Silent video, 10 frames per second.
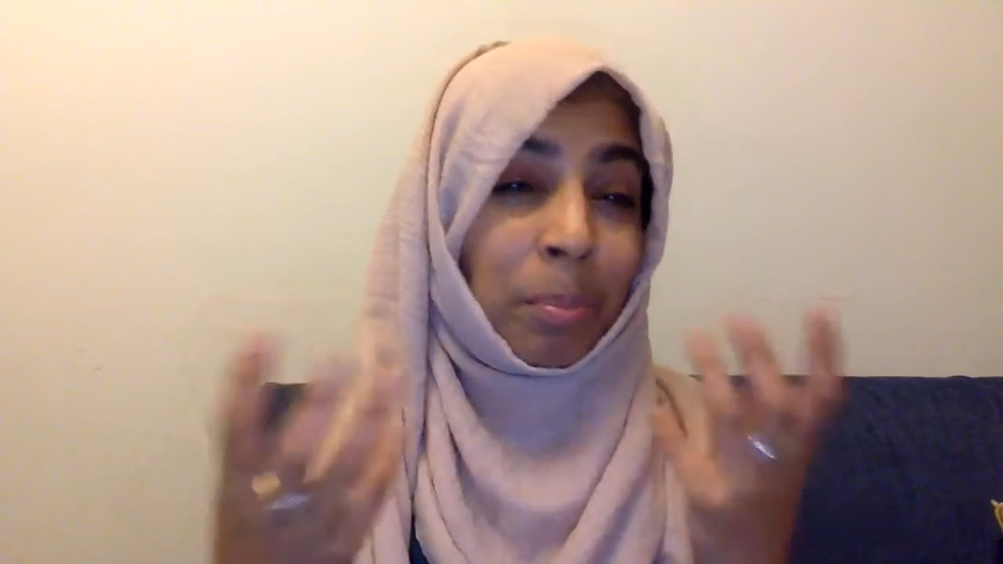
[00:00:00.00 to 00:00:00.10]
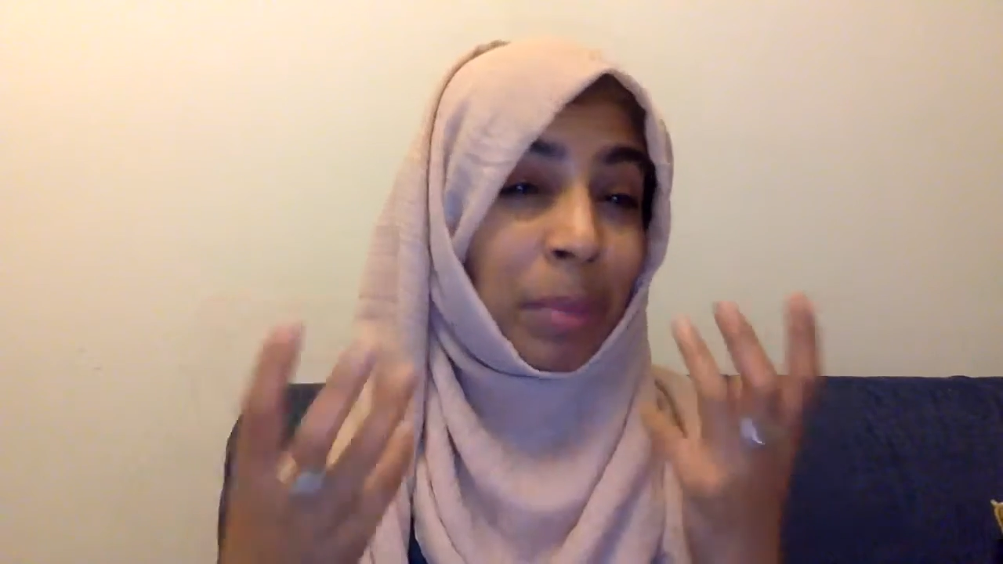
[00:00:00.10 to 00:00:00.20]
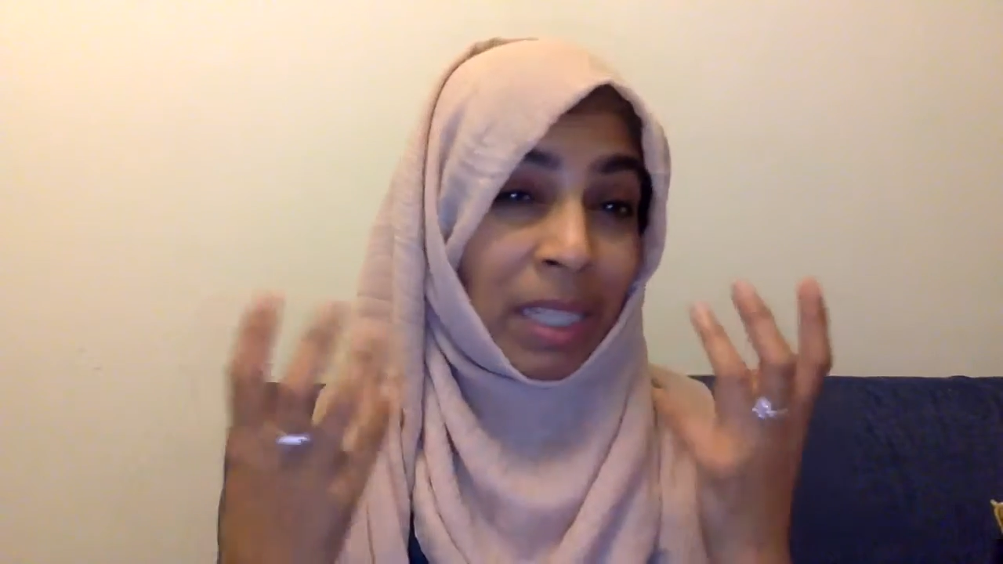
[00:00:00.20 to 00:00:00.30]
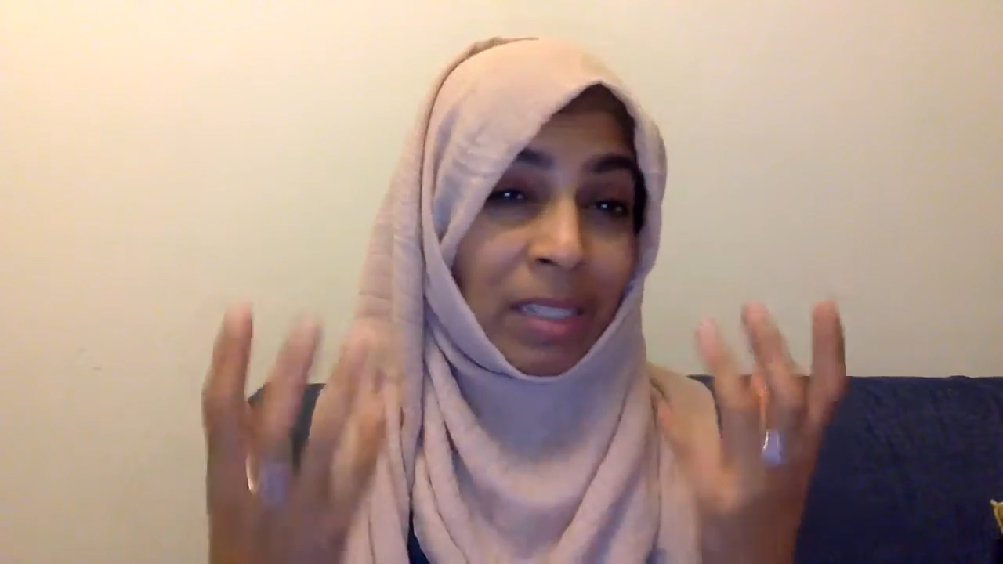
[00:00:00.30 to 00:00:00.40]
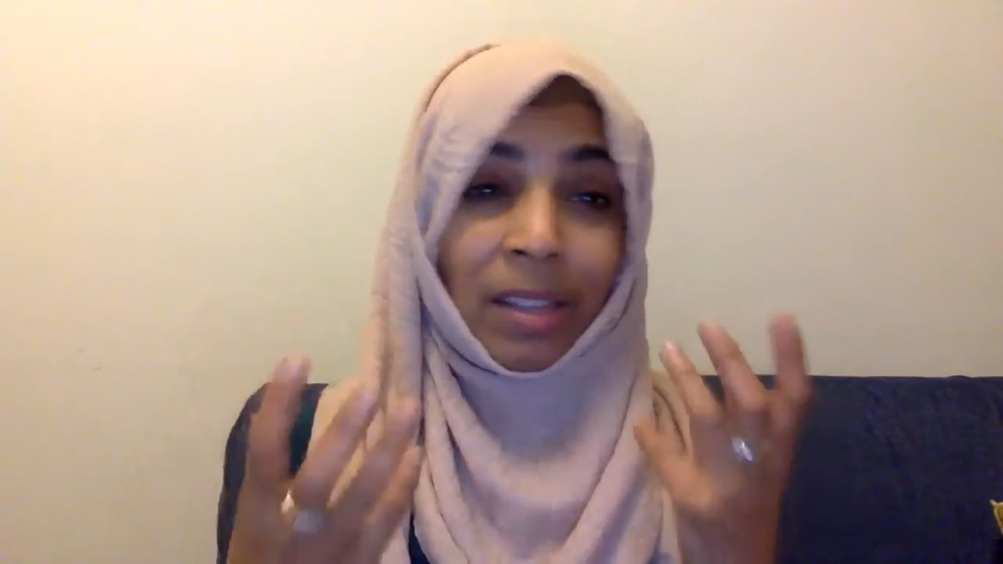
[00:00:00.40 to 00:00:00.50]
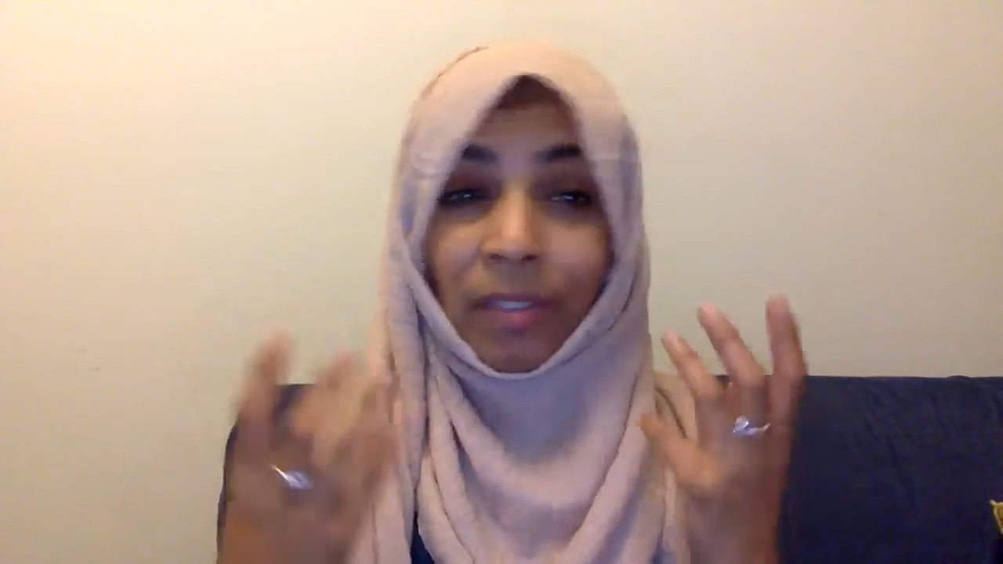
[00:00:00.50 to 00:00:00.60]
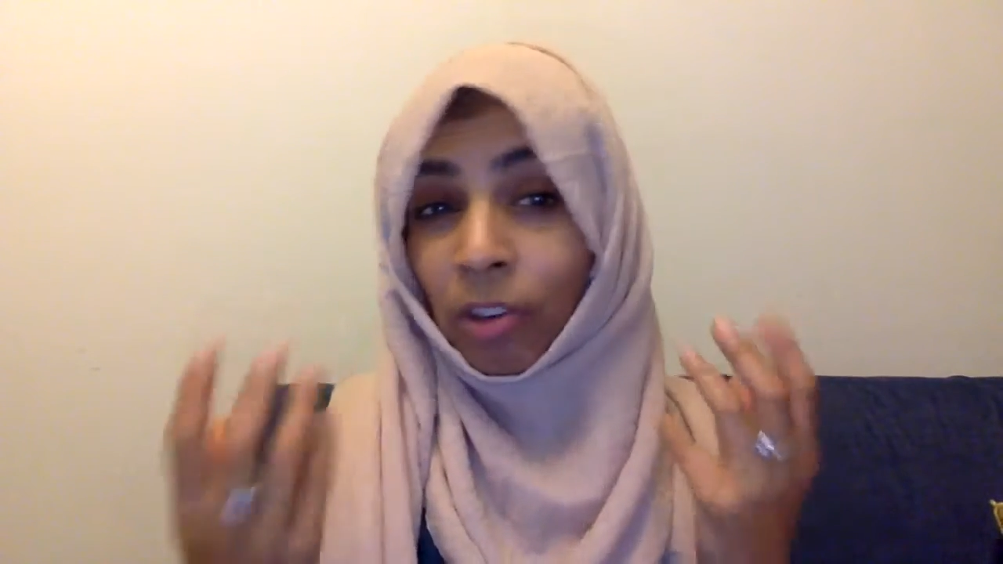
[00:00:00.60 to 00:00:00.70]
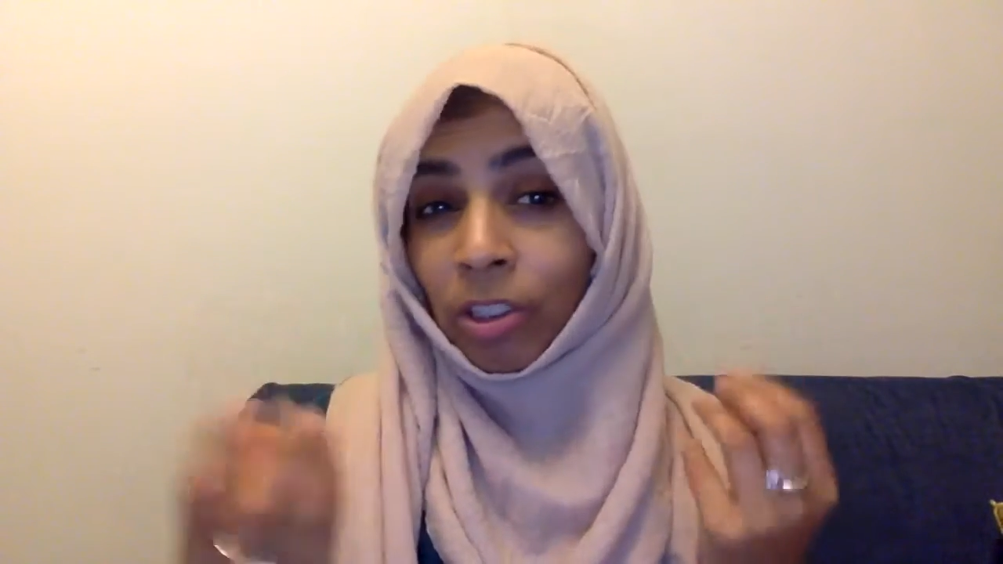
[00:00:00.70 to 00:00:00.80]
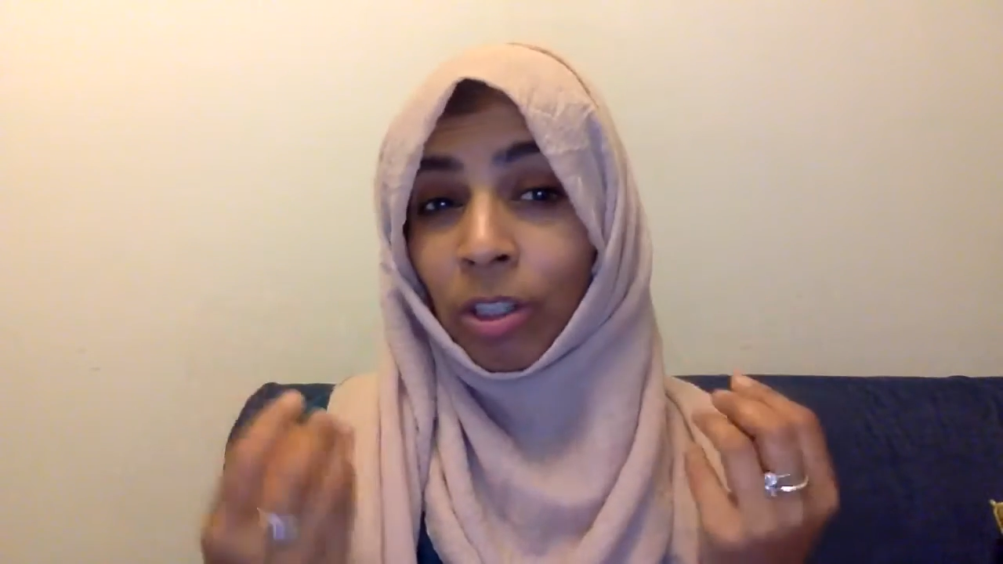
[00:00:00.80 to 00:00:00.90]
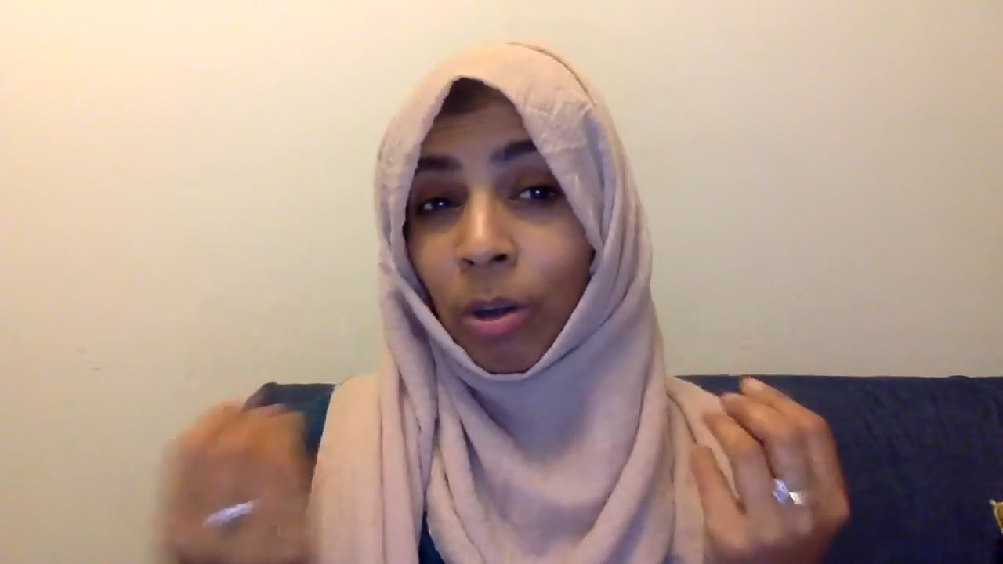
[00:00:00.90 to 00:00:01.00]
because they've
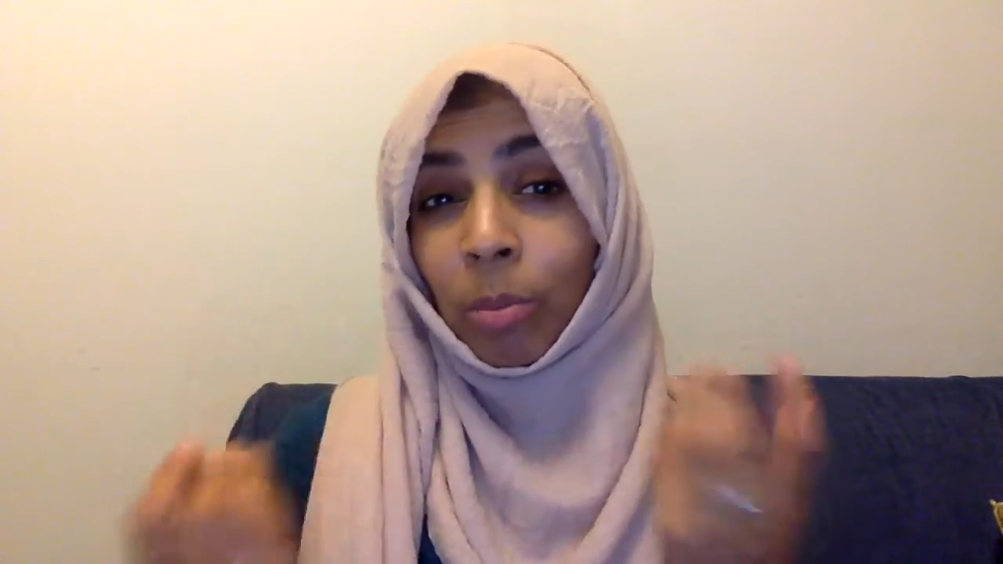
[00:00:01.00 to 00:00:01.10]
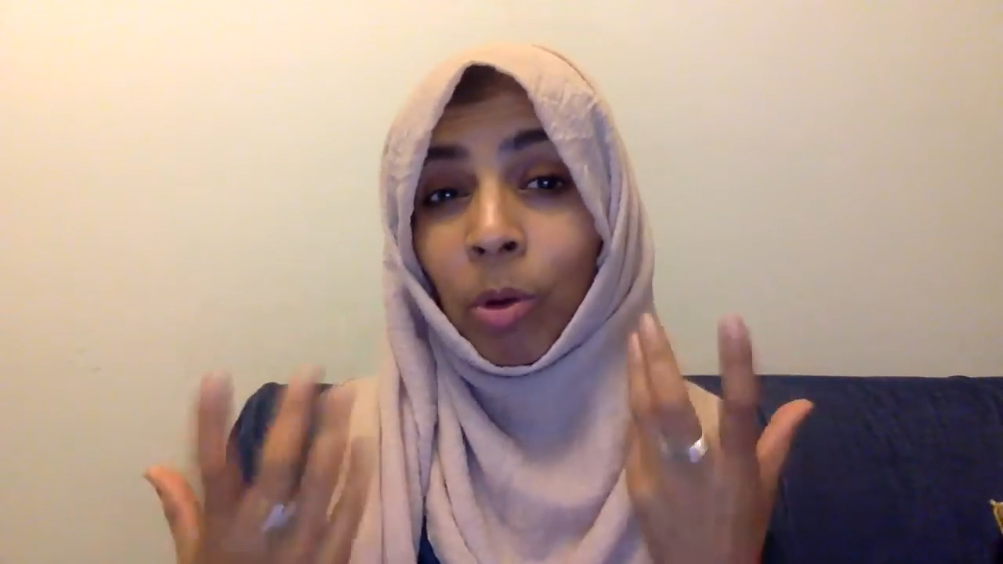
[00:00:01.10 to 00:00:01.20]
got a lot